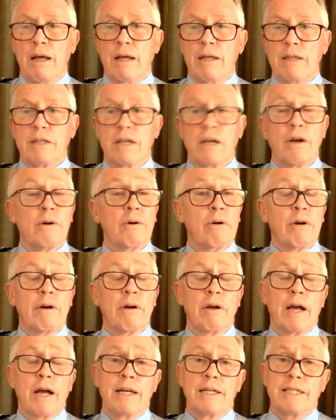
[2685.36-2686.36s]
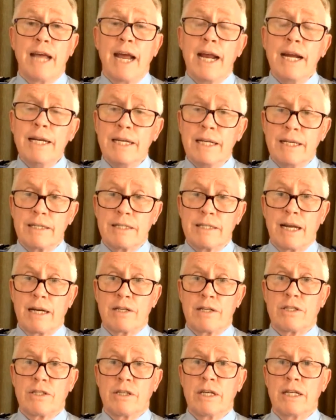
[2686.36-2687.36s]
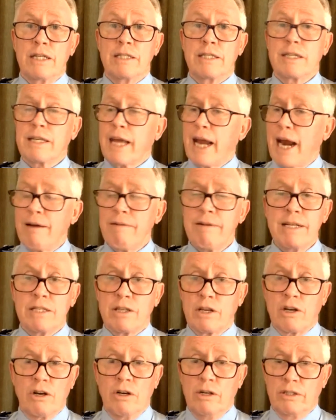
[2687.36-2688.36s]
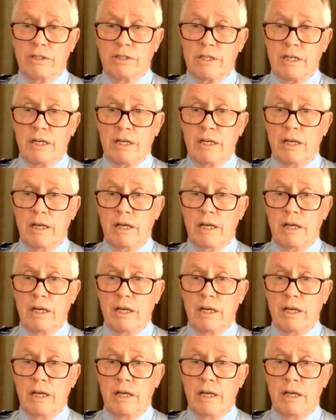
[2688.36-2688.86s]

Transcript: So attending such scenes carries a cost.